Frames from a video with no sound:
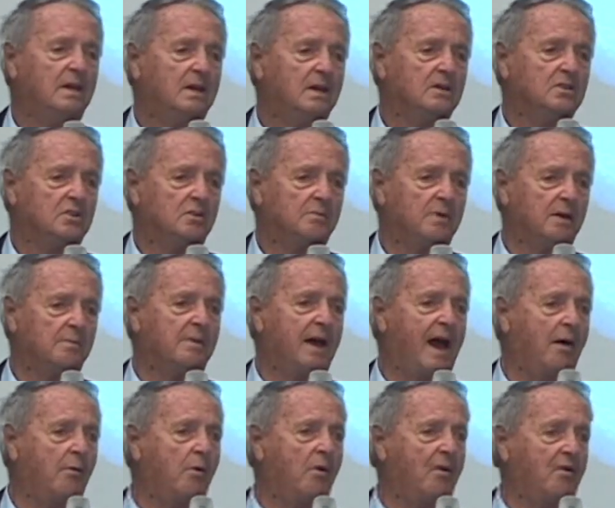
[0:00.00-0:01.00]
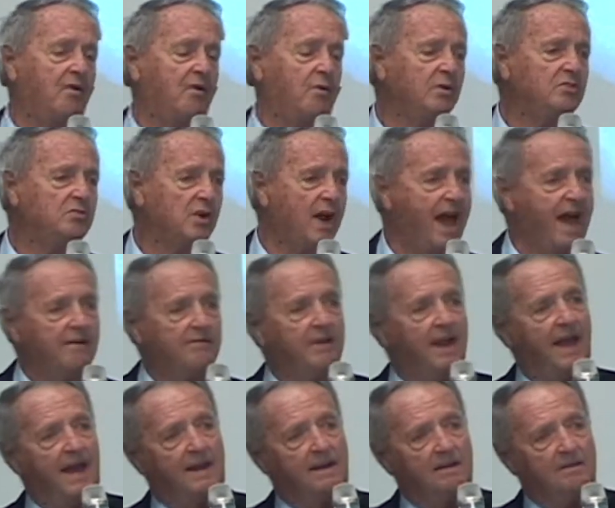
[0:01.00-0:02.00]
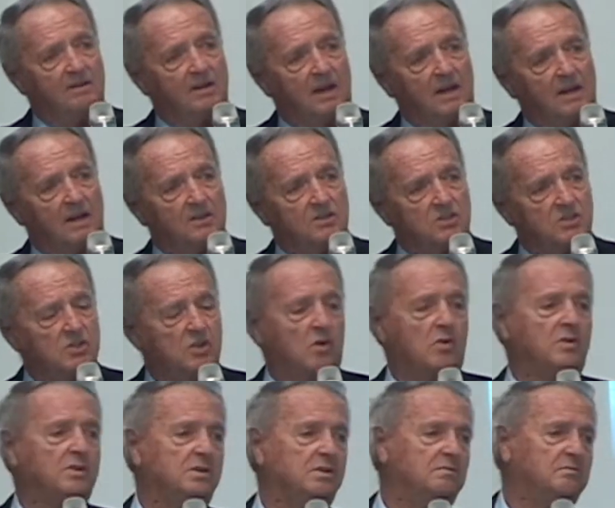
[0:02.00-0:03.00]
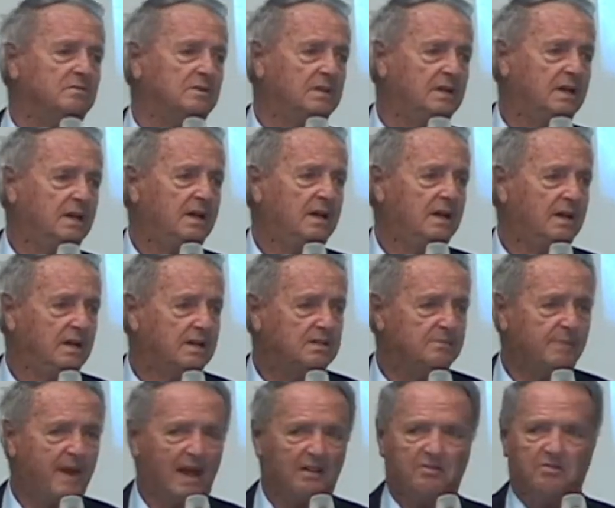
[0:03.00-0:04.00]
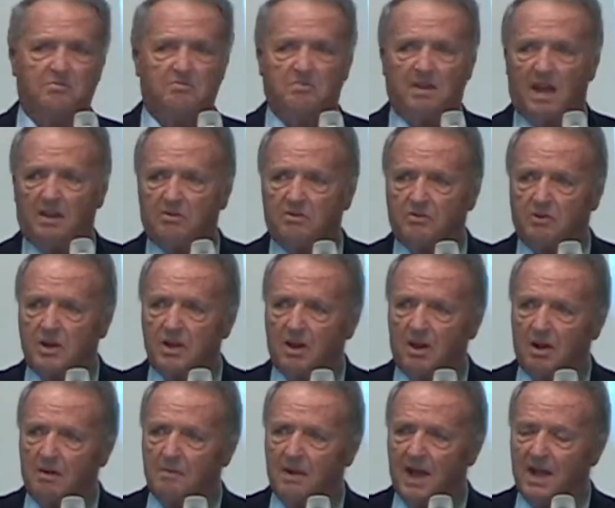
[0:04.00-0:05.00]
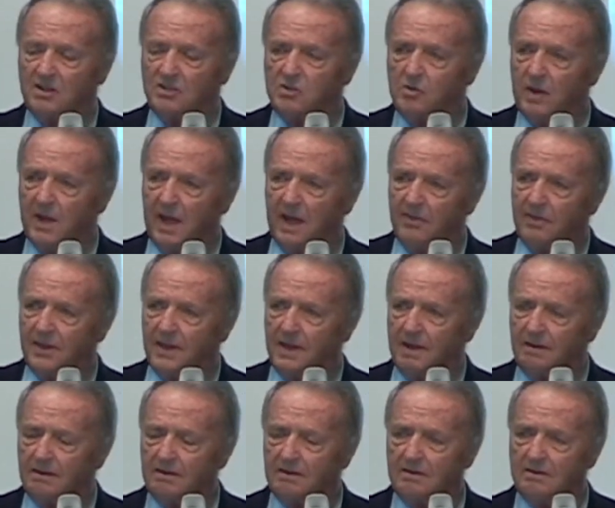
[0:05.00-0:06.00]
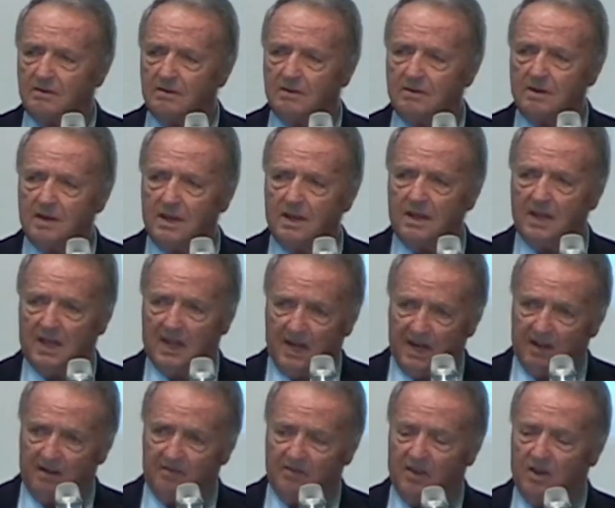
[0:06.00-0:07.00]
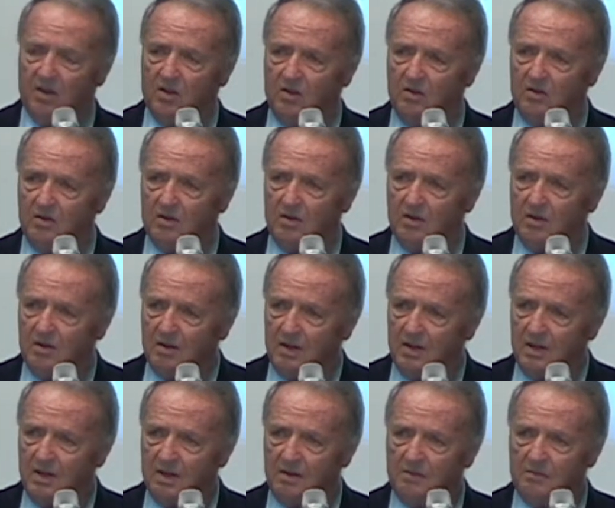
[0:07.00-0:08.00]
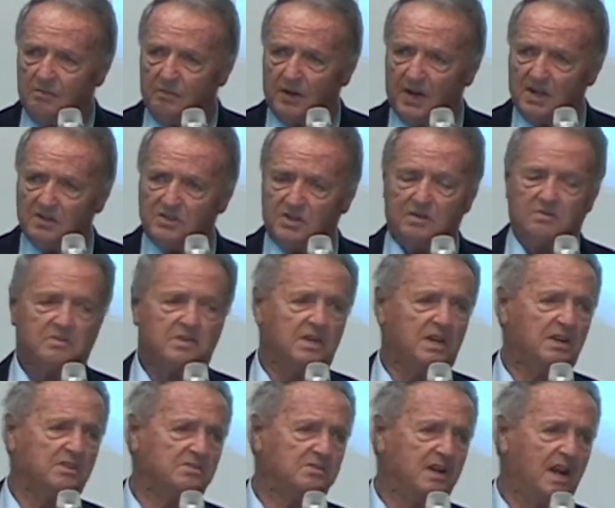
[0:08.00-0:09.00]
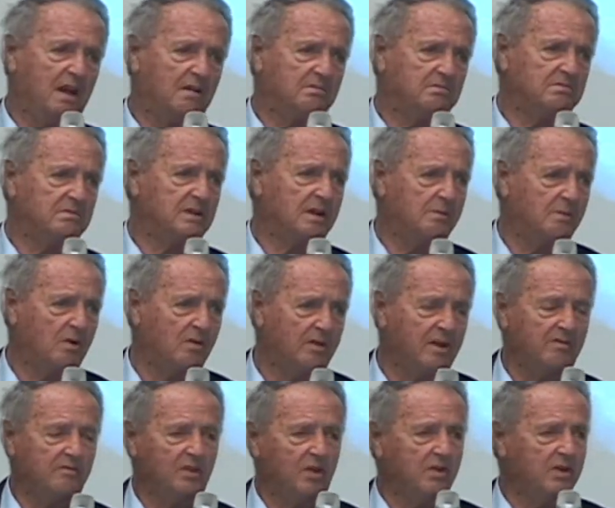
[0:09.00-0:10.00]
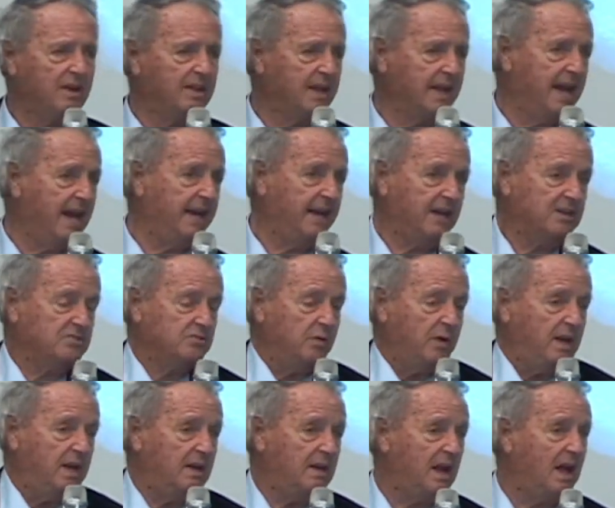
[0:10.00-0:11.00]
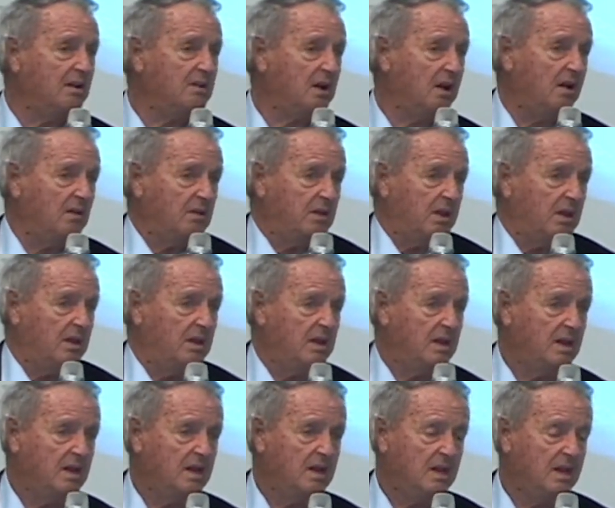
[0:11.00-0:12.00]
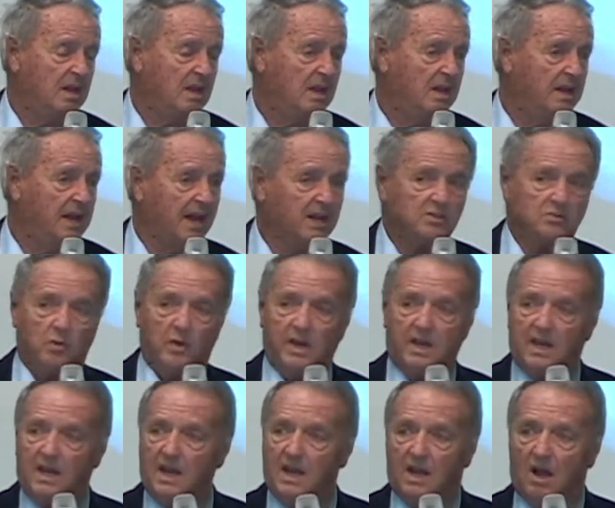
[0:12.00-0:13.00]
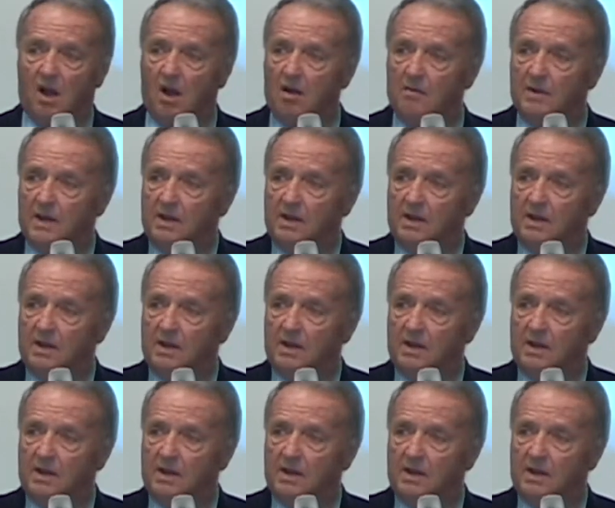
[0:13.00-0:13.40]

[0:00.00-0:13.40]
So me and my wife, we drive down to Douglas, Georgia. It's about 300 miles away, I think, and get interviewed. And the president says, I'm going to interview another guy next week, and I'll call you. Next week, he called.